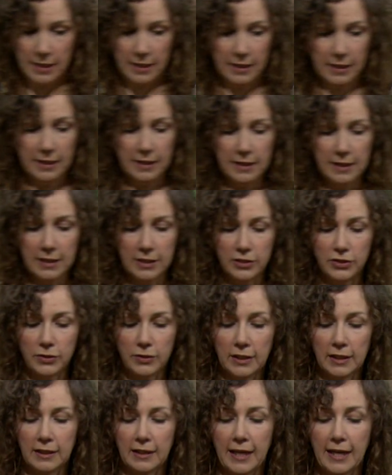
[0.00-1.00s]
is you
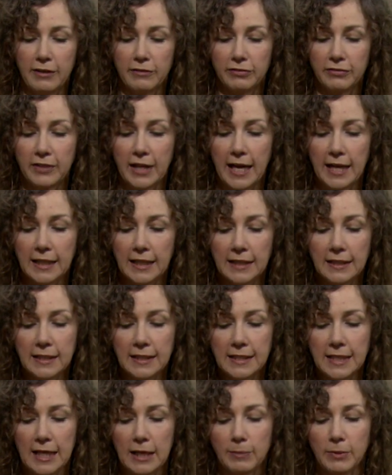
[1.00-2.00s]
can lay it flat on the
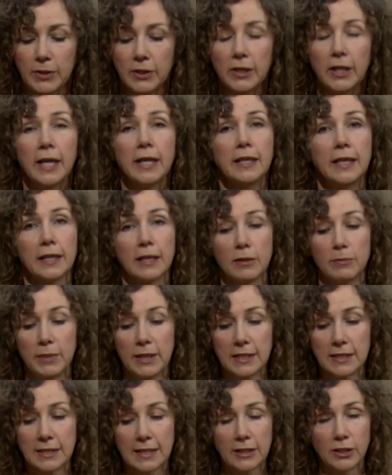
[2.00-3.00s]
table and it can be a
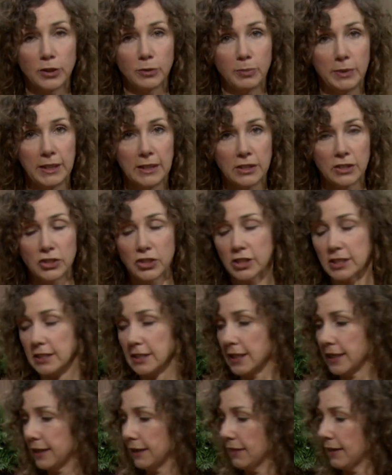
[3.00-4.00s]
centerpiece just
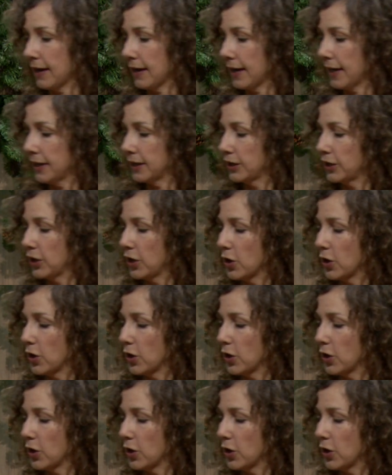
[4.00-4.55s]
like that.